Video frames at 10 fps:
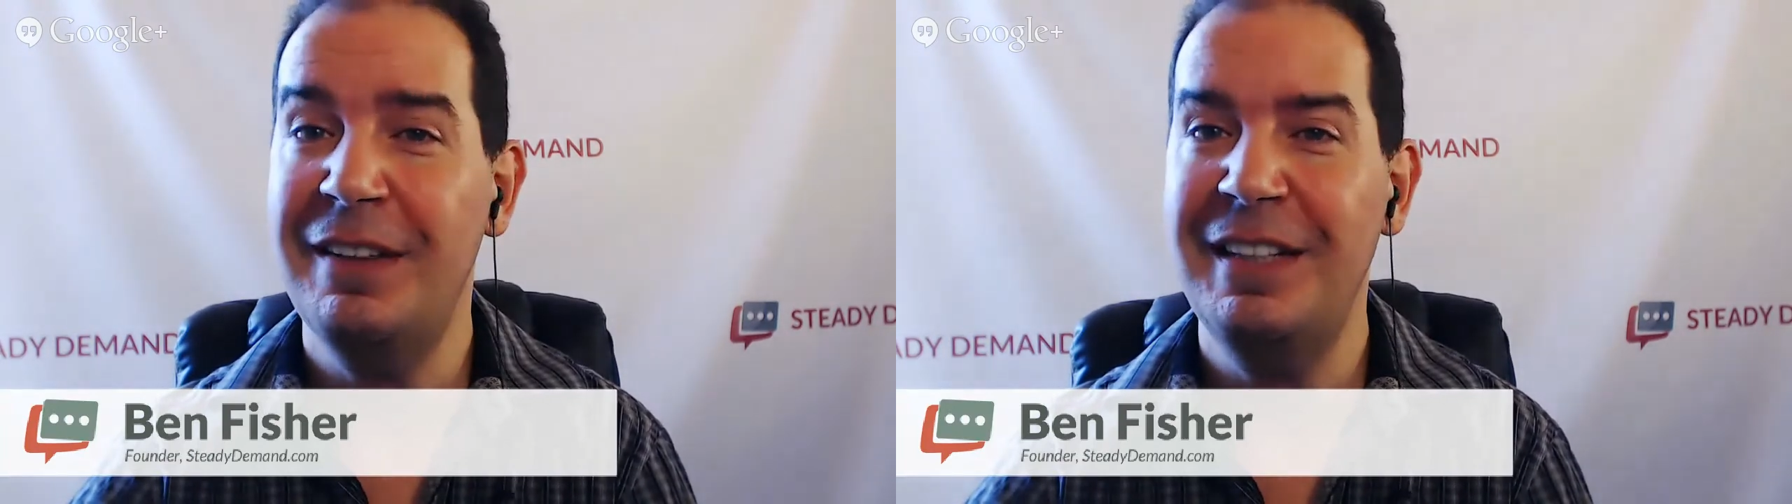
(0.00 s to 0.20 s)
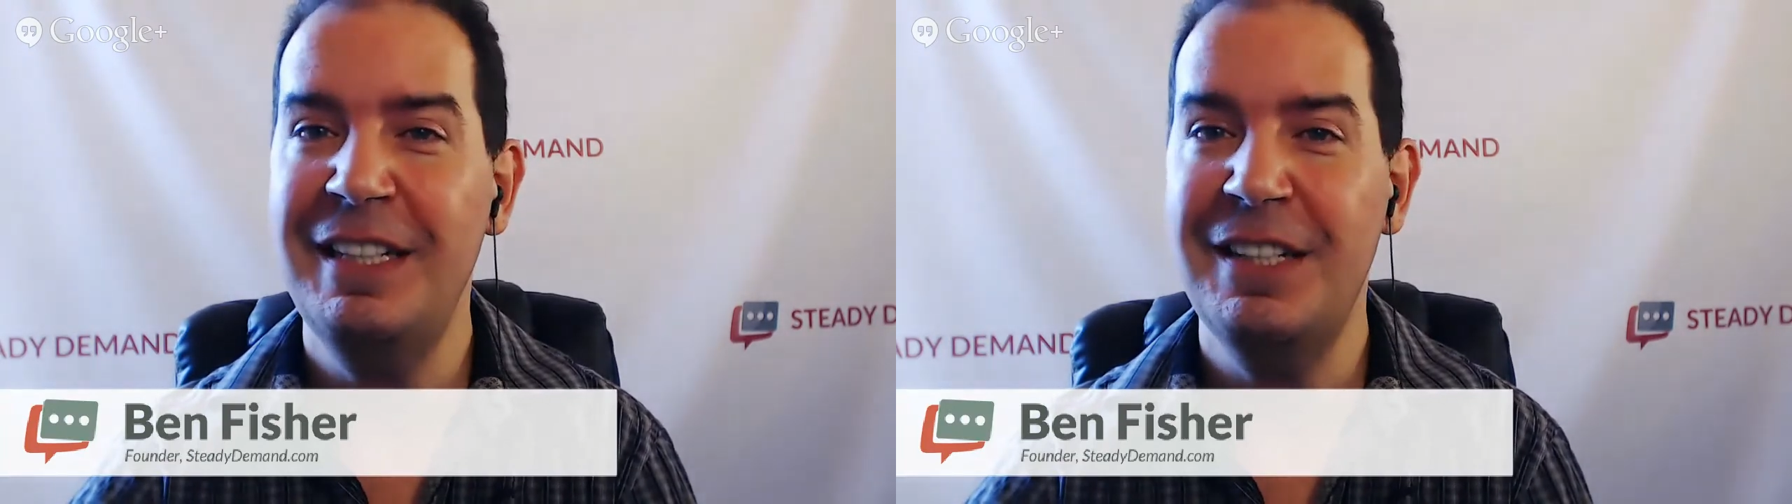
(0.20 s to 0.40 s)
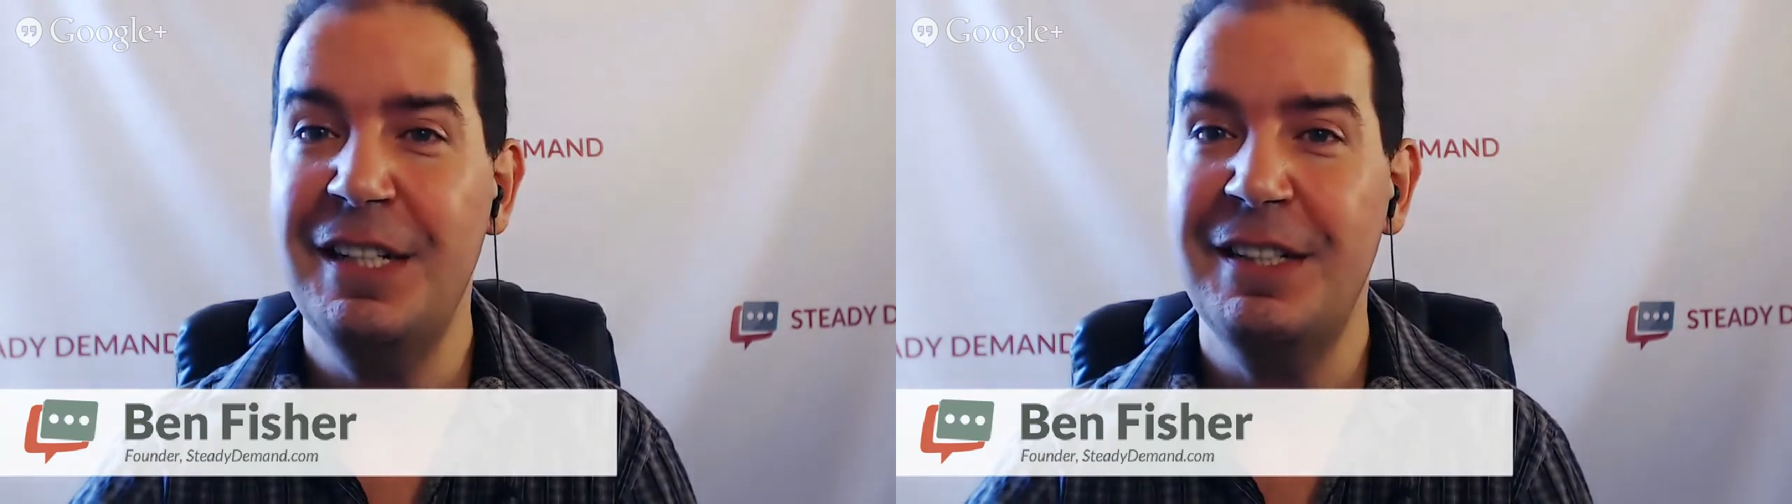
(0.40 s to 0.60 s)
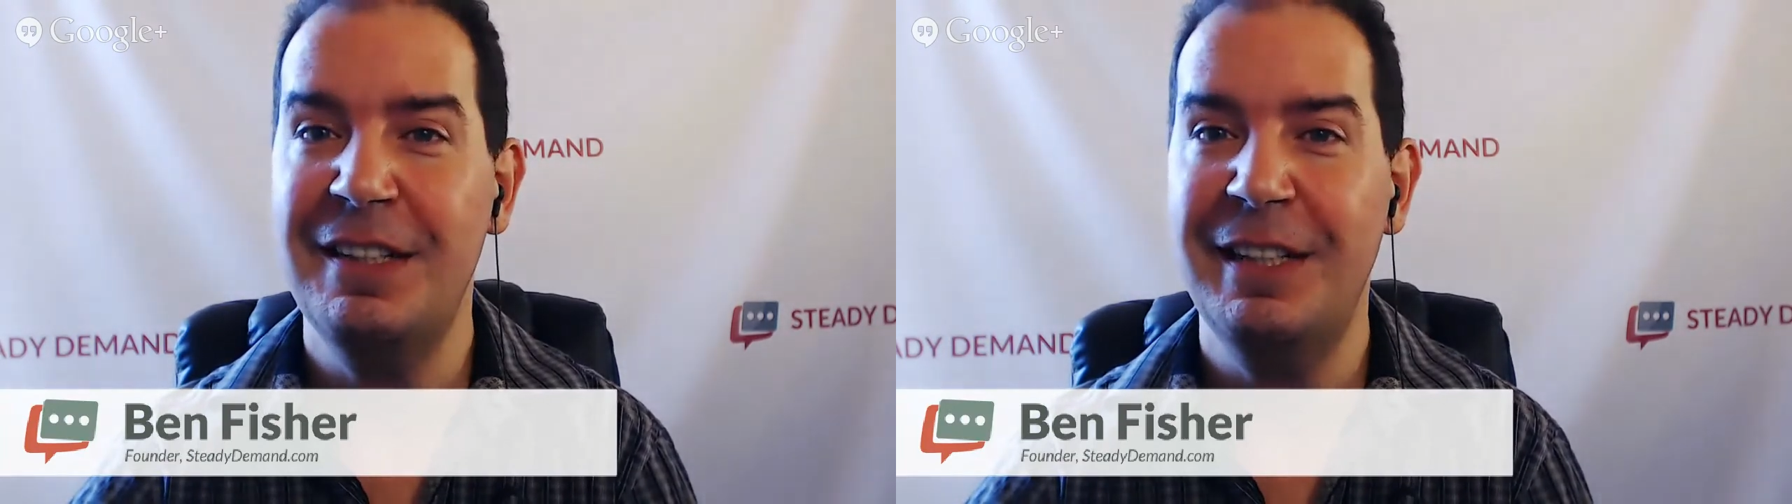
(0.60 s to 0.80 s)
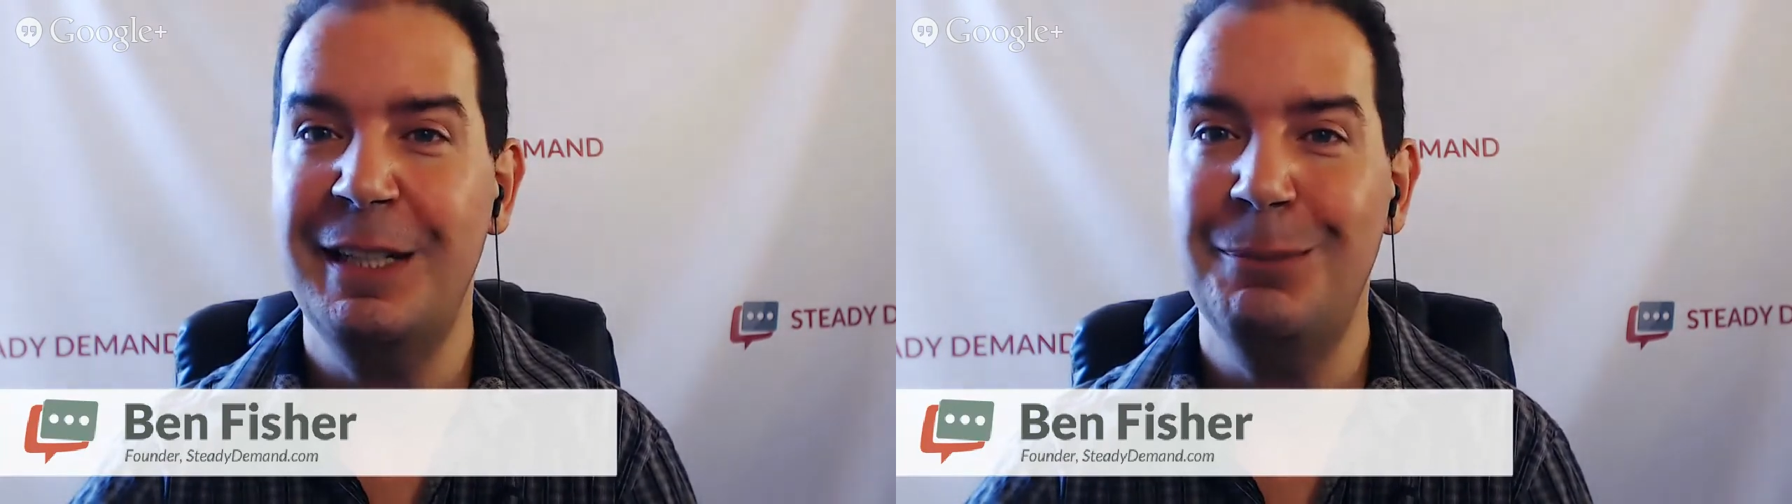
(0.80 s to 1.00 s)
thesis
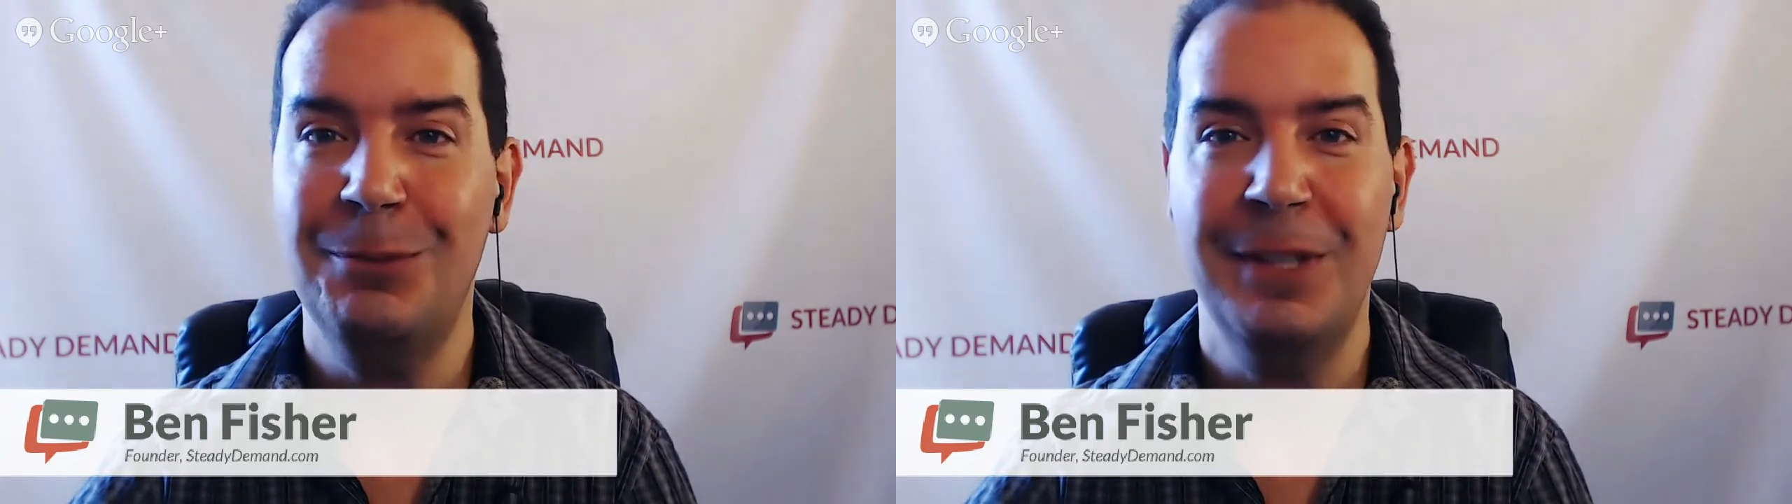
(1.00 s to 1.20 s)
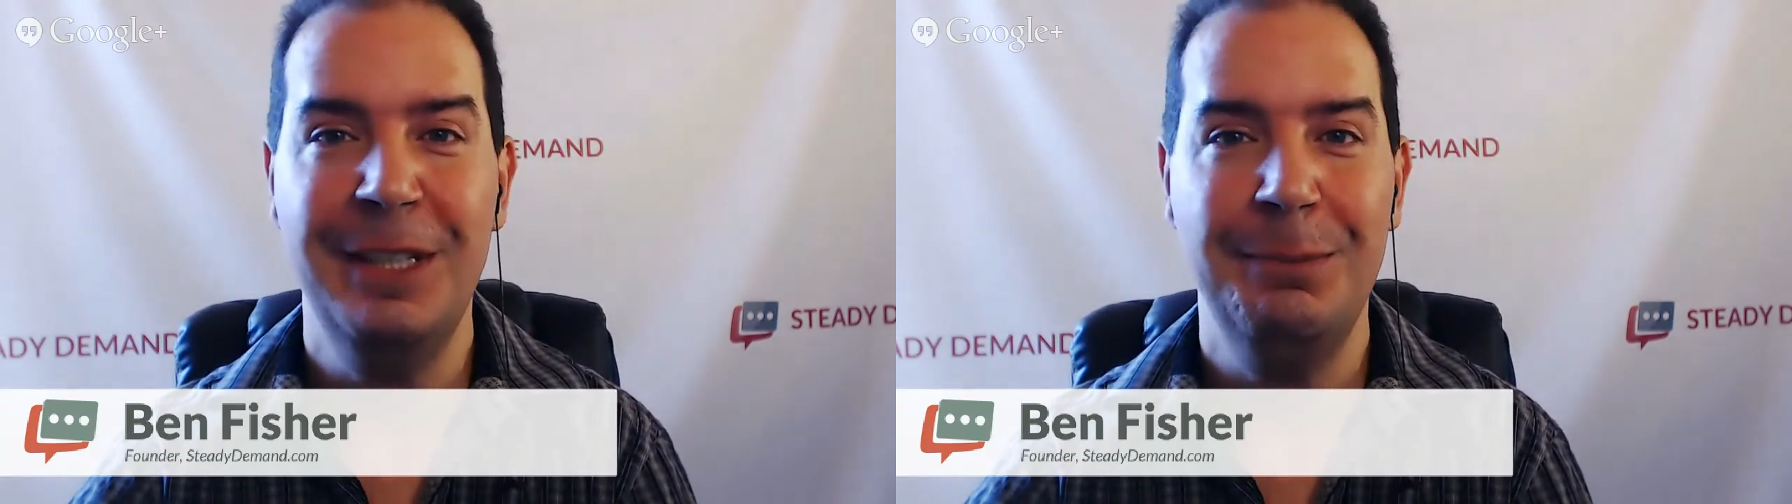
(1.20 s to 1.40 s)
theme, right?